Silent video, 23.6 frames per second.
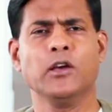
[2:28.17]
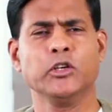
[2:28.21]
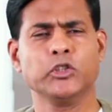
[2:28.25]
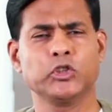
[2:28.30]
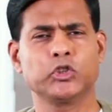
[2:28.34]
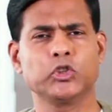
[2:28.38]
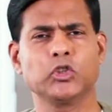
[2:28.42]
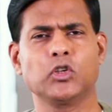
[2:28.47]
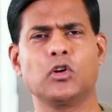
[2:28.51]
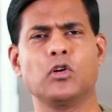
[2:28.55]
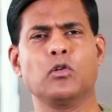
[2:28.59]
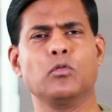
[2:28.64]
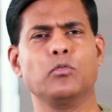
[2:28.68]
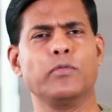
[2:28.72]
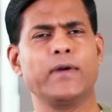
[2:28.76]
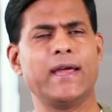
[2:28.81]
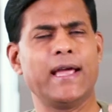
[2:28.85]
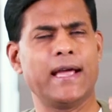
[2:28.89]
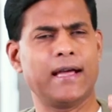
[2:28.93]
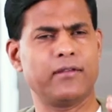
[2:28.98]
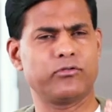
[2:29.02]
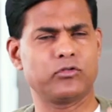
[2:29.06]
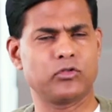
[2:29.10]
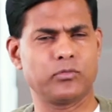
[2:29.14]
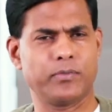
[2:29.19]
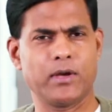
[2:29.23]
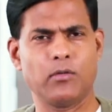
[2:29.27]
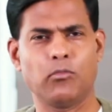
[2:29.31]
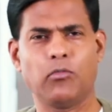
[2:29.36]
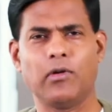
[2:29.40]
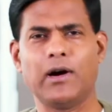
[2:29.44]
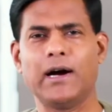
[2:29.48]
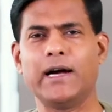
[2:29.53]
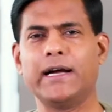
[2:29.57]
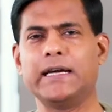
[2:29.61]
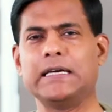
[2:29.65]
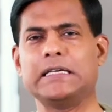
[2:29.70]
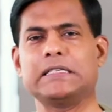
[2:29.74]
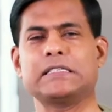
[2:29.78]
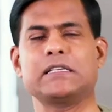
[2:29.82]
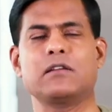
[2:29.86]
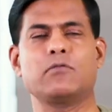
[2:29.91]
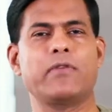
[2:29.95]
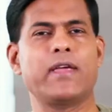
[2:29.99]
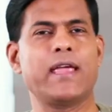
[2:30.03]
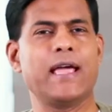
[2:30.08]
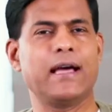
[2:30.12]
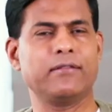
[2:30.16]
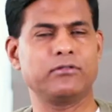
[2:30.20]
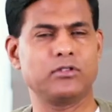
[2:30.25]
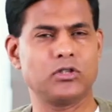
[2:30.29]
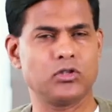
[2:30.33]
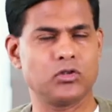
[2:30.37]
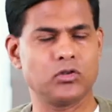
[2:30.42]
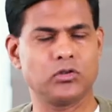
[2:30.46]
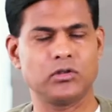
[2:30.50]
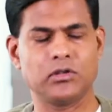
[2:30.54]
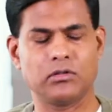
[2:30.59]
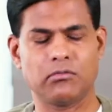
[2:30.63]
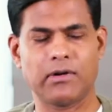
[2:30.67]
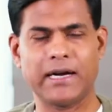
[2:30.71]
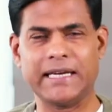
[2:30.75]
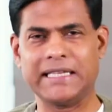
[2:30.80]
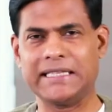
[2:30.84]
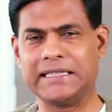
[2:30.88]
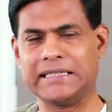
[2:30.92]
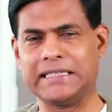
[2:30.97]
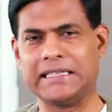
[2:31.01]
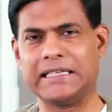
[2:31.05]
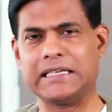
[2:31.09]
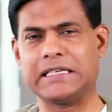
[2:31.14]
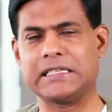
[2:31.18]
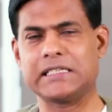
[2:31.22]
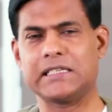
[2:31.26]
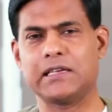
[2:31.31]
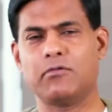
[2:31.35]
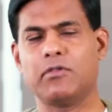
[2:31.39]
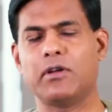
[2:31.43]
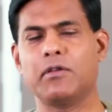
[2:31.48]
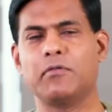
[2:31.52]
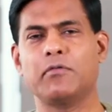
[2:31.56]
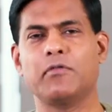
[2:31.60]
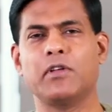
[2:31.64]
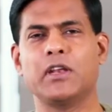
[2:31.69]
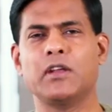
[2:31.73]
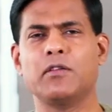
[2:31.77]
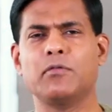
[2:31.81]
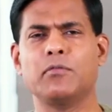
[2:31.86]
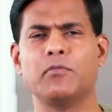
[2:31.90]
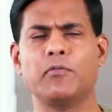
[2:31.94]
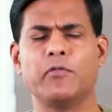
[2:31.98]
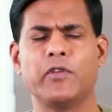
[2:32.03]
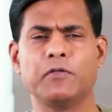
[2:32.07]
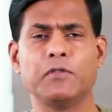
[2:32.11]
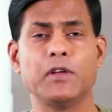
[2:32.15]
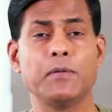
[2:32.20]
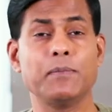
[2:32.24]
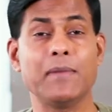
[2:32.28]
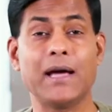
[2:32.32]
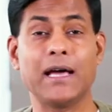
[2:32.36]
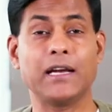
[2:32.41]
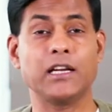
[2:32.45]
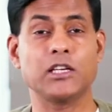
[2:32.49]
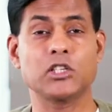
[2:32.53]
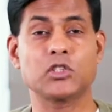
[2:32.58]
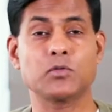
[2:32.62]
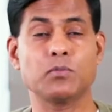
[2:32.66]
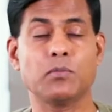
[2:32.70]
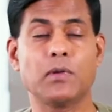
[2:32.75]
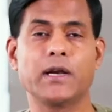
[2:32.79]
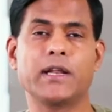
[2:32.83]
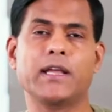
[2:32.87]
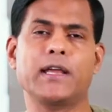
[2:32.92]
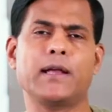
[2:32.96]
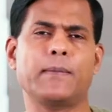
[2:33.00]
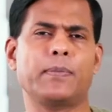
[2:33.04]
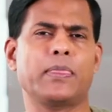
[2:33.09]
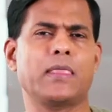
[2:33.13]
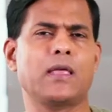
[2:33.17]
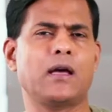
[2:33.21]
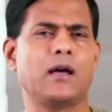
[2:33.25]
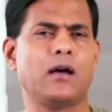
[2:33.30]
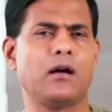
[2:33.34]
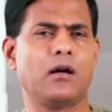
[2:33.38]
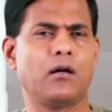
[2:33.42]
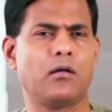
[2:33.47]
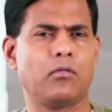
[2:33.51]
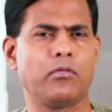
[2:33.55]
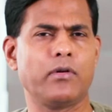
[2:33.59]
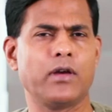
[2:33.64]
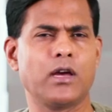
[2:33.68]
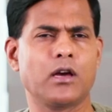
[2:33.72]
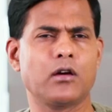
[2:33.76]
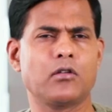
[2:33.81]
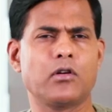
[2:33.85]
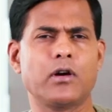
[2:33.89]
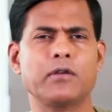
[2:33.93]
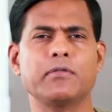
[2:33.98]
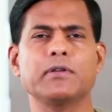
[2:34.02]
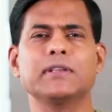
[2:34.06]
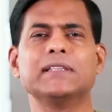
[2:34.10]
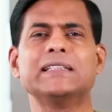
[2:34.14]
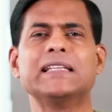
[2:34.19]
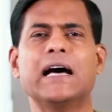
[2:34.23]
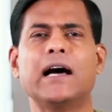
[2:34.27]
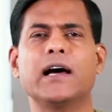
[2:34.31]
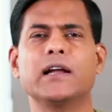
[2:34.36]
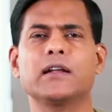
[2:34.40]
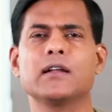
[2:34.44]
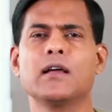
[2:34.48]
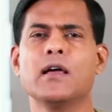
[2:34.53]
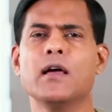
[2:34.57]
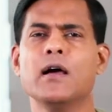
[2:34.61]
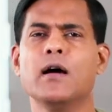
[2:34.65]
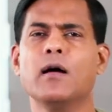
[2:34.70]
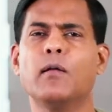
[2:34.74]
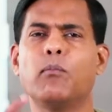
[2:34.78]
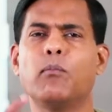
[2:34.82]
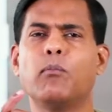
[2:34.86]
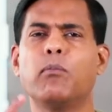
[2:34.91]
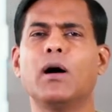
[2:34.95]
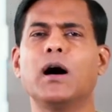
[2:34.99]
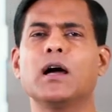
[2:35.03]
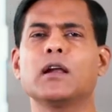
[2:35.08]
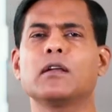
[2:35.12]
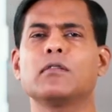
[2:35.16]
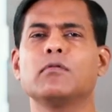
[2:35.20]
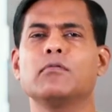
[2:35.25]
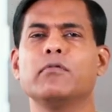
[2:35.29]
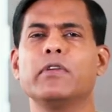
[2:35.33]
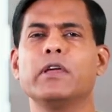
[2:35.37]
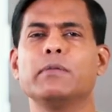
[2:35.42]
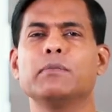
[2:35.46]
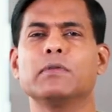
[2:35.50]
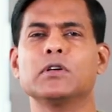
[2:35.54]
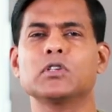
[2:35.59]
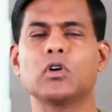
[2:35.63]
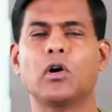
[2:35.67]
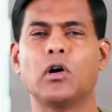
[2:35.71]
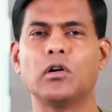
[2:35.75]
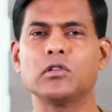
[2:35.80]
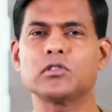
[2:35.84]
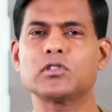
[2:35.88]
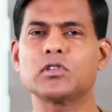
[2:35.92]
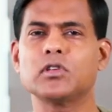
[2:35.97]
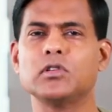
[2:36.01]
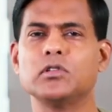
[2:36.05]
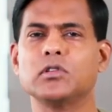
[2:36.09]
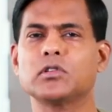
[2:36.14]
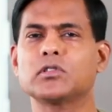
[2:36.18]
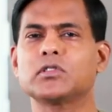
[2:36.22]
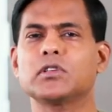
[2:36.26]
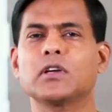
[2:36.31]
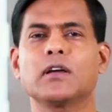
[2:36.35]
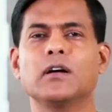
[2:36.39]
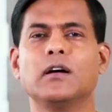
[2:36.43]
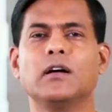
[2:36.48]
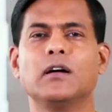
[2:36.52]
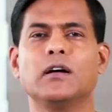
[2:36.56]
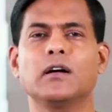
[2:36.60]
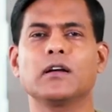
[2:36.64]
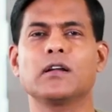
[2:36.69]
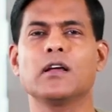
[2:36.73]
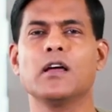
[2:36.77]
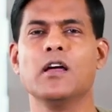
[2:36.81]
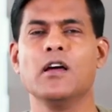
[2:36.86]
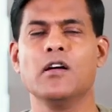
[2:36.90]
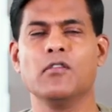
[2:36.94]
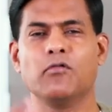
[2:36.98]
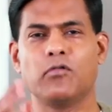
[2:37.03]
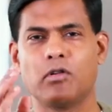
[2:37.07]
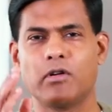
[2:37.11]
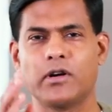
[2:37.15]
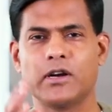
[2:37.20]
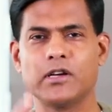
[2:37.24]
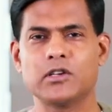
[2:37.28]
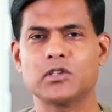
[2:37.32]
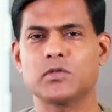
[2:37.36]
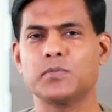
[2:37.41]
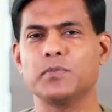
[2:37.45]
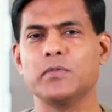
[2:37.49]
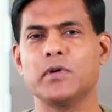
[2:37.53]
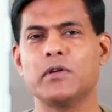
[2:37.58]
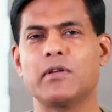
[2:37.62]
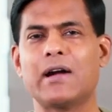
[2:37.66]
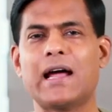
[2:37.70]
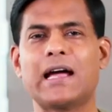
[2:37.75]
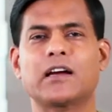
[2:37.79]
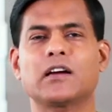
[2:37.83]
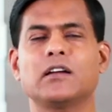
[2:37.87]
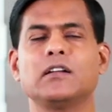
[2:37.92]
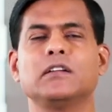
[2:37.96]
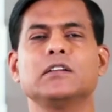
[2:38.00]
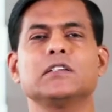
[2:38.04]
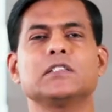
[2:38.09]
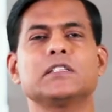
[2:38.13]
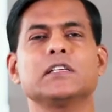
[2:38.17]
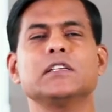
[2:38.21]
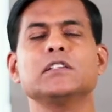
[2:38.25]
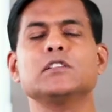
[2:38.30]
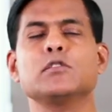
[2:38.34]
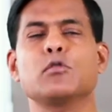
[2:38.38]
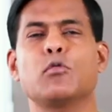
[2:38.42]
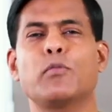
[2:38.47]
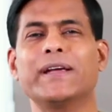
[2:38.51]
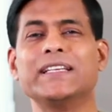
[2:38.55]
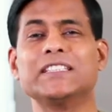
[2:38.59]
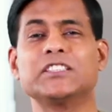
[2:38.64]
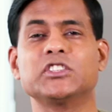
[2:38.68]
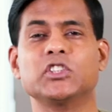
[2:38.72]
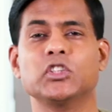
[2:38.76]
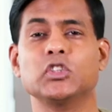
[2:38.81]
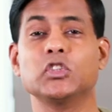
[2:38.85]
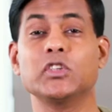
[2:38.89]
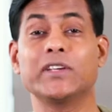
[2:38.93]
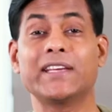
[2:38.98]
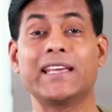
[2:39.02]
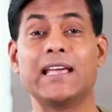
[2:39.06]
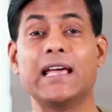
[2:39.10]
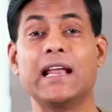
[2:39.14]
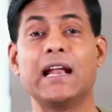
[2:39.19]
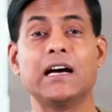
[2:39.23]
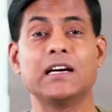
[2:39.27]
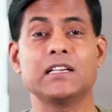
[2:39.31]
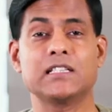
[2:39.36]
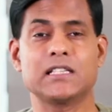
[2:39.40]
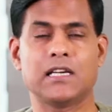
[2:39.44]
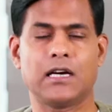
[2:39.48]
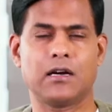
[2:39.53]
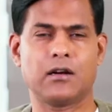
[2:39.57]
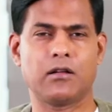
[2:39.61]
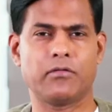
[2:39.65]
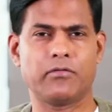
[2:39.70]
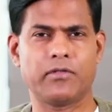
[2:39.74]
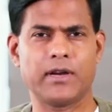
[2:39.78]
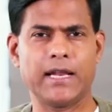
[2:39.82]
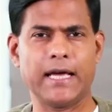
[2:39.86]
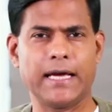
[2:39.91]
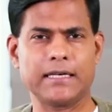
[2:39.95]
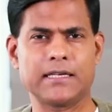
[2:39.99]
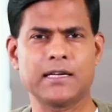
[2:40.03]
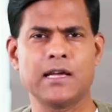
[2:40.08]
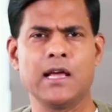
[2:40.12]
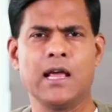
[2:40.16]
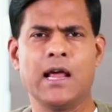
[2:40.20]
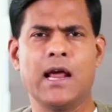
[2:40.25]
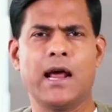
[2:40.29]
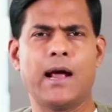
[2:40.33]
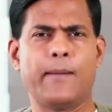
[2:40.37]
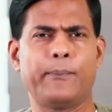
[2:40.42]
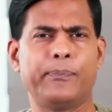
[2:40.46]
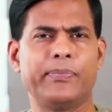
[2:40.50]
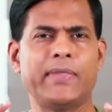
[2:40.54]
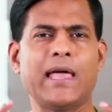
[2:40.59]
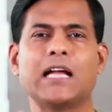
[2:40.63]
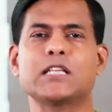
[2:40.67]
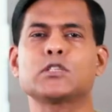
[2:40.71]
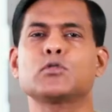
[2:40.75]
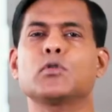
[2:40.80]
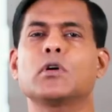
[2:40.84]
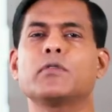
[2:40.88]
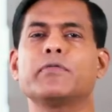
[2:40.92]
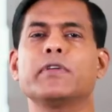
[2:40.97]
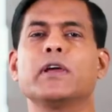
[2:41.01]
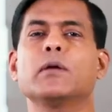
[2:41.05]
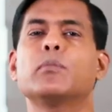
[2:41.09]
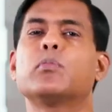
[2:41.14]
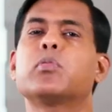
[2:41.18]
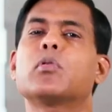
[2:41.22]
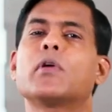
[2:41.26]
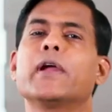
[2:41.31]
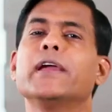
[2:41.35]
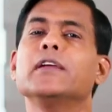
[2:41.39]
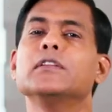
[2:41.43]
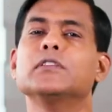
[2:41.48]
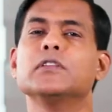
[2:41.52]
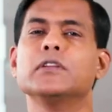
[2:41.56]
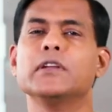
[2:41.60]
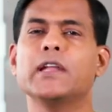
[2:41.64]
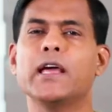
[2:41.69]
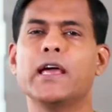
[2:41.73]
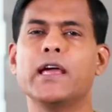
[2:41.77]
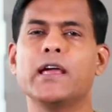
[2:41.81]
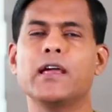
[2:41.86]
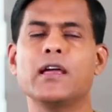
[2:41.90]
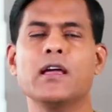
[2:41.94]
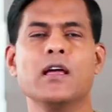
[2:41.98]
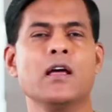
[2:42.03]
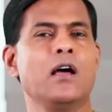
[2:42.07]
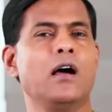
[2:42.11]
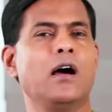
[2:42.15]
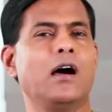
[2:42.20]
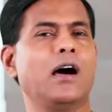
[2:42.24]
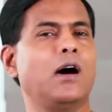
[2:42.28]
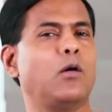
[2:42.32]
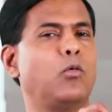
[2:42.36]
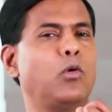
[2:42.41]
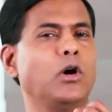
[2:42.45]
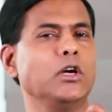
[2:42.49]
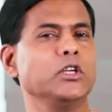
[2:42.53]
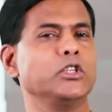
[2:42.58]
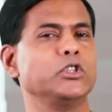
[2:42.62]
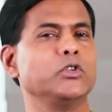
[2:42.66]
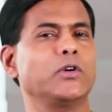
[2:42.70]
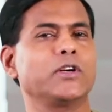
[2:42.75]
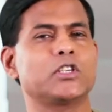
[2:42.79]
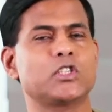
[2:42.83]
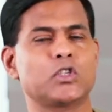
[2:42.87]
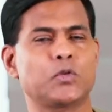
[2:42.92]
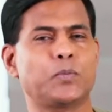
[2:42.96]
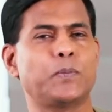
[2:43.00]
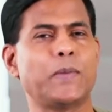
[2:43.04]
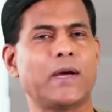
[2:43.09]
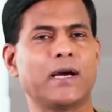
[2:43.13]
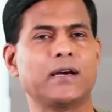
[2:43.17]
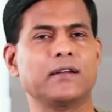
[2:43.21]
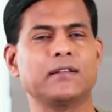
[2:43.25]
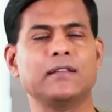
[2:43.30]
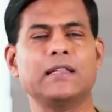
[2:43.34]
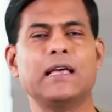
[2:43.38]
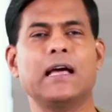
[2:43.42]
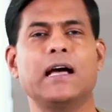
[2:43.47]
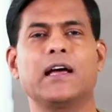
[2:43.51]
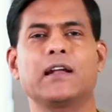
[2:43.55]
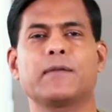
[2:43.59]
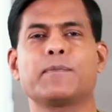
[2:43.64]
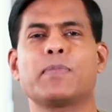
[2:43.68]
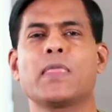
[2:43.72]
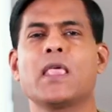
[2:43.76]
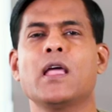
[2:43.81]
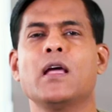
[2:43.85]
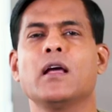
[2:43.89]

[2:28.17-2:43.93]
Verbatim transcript: Sure, we have to be wise, and we have to do the right things. And when we manage money, we agree with that. But we must also look to God for His miraculous intervention to get us out of debt. And that's what we are praying today. I want you to expect that.